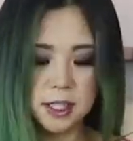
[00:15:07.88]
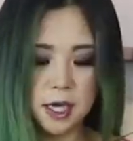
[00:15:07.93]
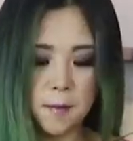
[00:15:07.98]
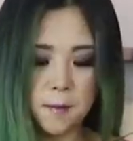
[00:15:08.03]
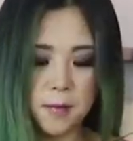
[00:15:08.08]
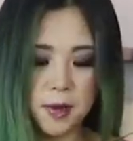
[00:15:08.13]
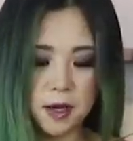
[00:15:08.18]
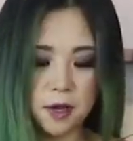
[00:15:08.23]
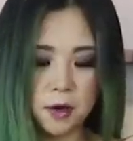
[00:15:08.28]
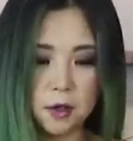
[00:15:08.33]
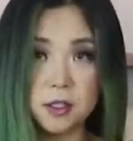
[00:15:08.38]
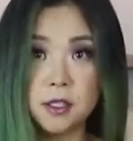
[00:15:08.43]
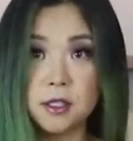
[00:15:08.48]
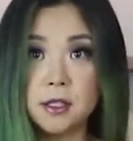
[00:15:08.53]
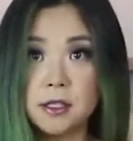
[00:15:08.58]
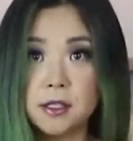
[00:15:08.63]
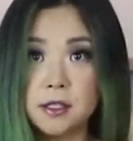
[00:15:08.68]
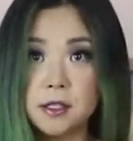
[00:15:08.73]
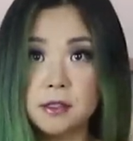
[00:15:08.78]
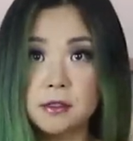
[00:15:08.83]
dump it onto
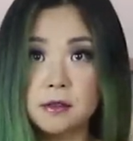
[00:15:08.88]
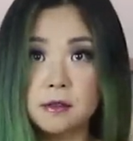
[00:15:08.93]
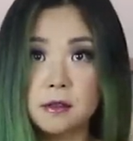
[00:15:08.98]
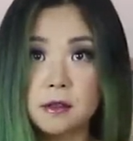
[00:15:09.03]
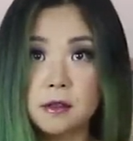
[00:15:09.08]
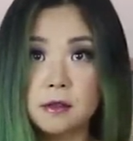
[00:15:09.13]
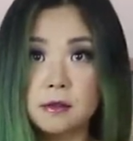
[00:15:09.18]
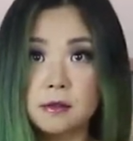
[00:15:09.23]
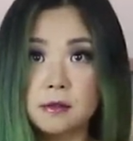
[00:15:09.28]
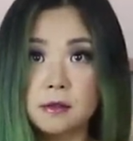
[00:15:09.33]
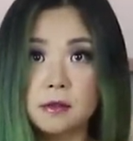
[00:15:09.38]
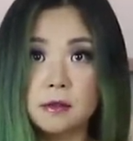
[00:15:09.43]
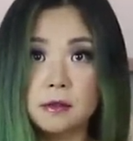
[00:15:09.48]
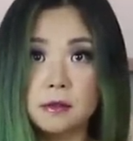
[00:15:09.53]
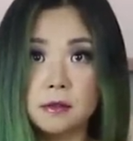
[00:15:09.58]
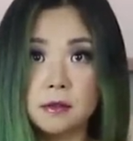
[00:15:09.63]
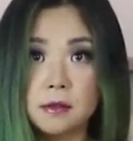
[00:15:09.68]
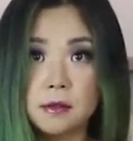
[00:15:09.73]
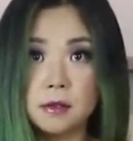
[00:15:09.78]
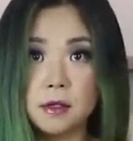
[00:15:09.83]
this,
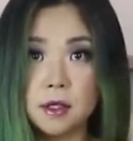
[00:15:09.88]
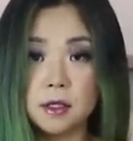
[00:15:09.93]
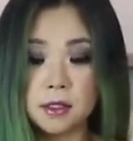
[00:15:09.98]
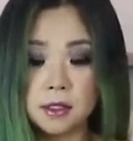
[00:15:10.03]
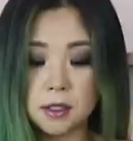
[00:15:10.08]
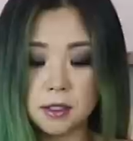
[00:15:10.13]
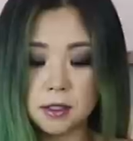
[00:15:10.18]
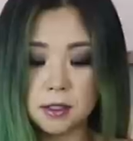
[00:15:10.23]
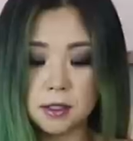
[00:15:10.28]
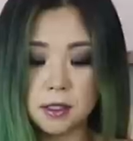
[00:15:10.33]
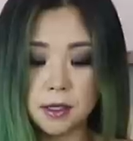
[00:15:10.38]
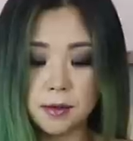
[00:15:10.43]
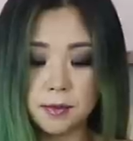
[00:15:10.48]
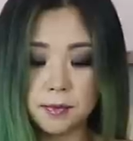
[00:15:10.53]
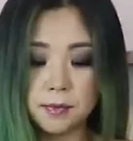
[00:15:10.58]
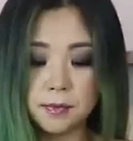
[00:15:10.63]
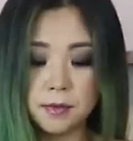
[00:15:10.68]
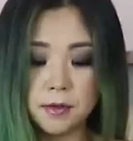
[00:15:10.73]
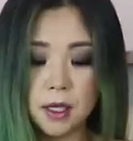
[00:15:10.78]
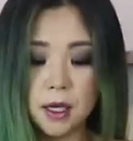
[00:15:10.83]
onto this,
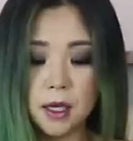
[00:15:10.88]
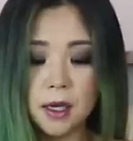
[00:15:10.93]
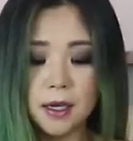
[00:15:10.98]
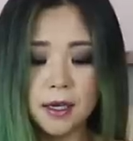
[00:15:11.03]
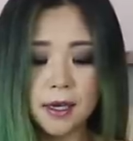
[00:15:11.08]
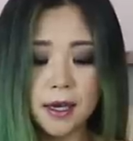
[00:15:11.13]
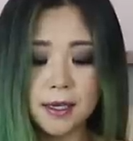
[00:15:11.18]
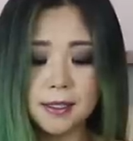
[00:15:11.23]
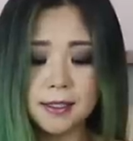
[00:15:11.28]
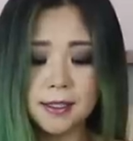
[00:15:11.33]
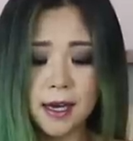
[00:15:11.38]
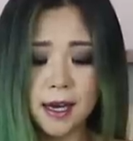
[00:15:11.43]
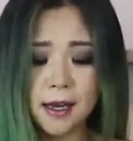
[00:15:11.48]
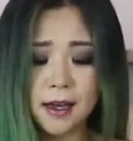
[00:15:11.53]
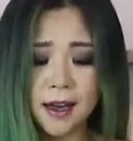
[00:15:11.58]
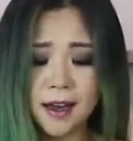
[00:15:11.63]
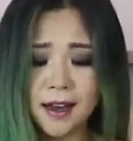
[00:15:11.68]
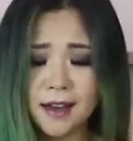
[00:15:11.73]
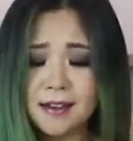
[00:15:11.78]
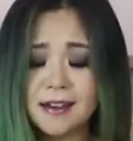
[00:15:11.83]
um, guys, I
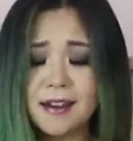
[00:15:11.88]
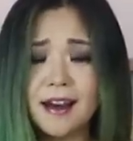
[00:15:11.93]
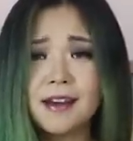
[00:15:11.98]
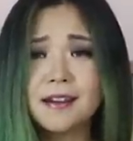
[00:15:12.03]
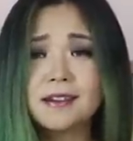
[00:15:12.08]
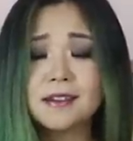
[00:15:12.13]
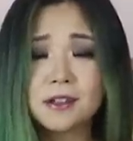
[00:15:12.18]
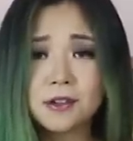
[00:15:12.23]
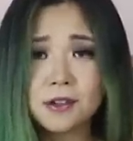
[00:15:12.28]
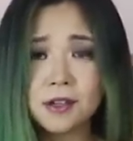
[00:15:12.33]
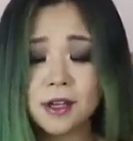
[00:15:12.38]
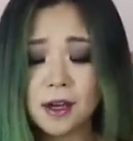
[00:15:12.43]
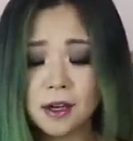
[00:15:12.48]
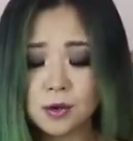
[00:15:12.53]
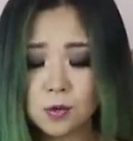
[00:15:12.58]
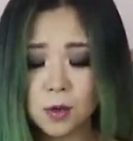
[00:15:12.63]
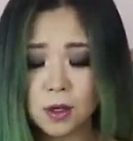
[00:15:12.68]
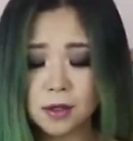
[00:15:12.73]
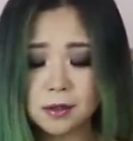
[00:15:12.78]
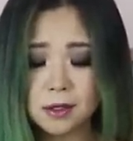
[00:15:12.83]
had, I literally
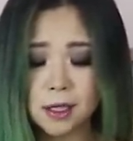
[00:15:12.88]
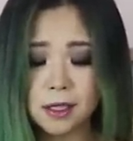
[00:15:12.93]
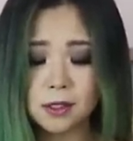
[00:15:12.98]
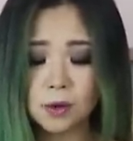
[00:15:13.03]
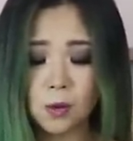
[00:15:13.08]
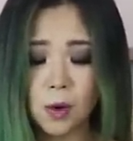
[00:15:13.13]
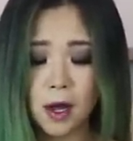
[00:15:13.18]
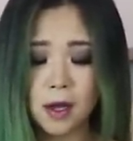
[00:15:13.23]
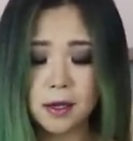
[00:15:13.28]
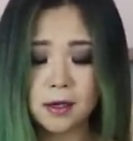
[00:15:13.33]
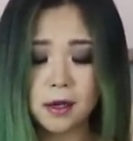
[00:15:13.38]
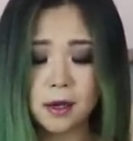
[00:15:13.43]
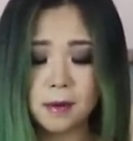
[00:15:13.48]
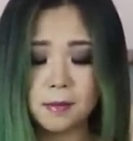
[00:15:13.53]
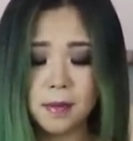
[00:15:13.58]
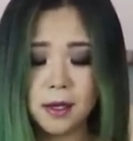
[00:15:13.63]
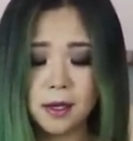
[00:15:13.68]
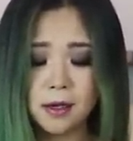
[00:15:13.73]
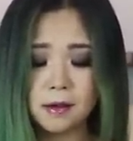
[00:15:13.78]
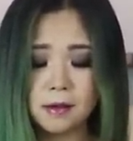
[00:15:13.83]
had one glass of wine.
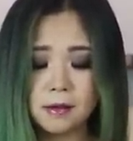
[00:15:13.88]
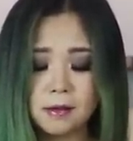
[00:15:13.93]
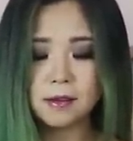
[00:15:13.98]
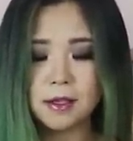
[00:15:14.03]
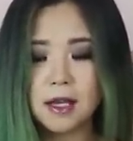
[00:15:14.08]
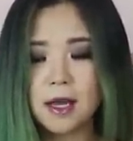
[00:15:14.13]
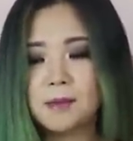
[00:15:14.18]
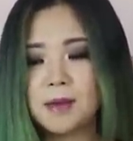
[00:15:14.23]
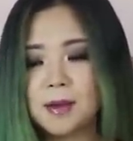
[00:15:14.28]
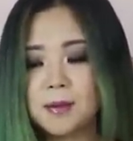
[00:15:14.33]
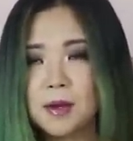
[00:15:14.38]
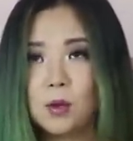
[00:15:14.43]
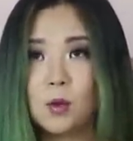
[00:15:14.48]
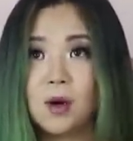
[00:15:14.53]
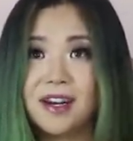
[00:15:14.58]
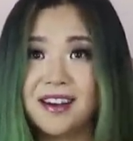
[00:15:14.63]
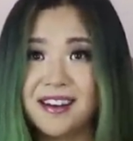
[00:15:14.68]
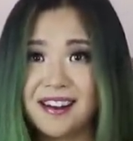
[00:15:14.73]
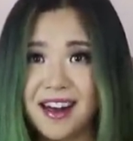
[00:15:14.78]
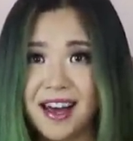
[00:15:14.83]
I'm like, okay, maybe
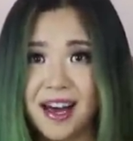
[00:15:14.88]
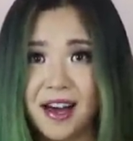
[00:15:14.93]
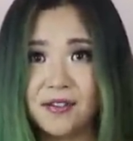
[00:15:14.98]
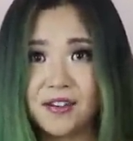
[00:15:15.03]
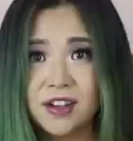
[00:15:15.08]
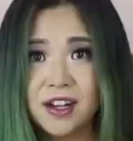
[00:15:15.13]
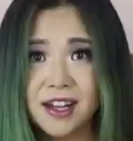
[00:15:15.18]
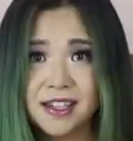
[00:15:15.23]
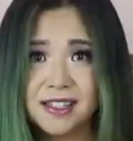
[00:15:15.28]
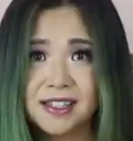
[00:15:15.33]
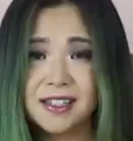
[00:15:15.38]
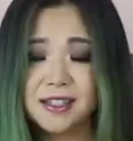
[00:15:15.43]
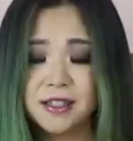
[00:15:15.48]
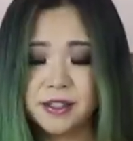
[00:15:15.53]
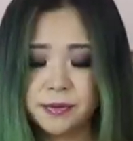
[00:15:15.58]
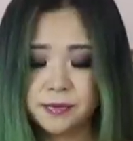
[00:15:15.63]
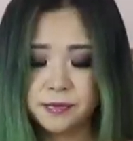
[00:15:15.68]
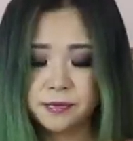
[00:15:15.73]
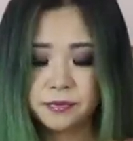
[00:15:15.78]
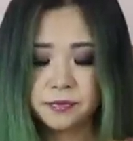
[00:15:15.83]
one and a half
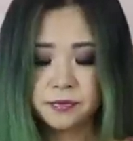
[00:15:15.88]
glasses,